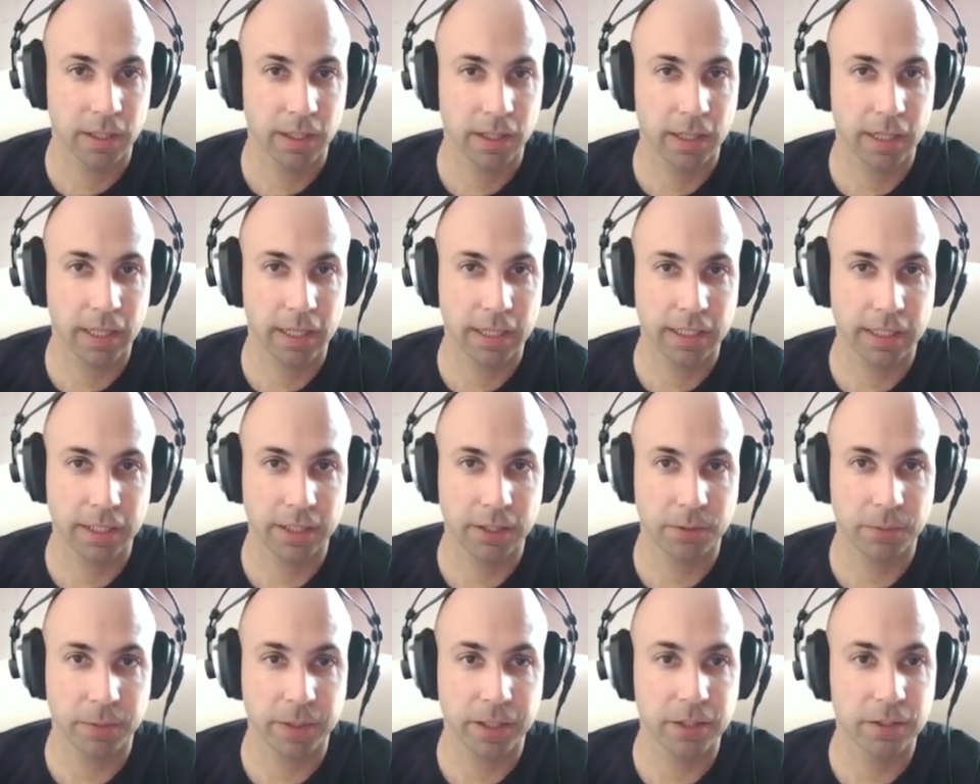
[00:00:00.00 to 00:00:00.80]
And
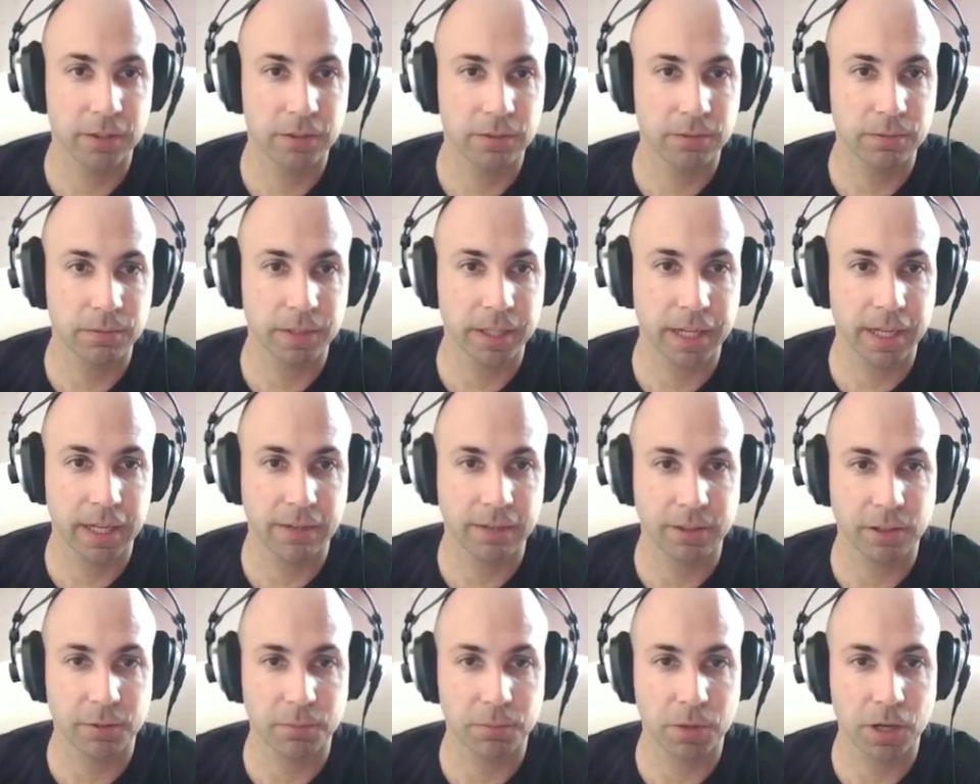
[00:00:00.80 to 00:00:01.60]
here we go, we
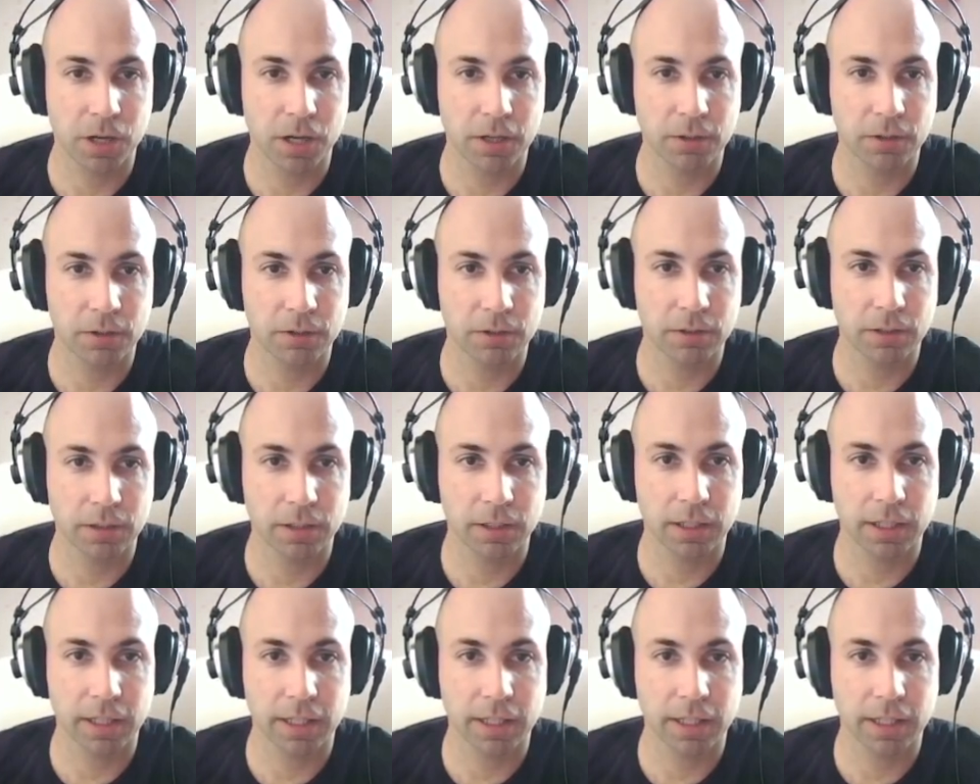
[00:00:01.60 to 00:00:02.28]
have our model,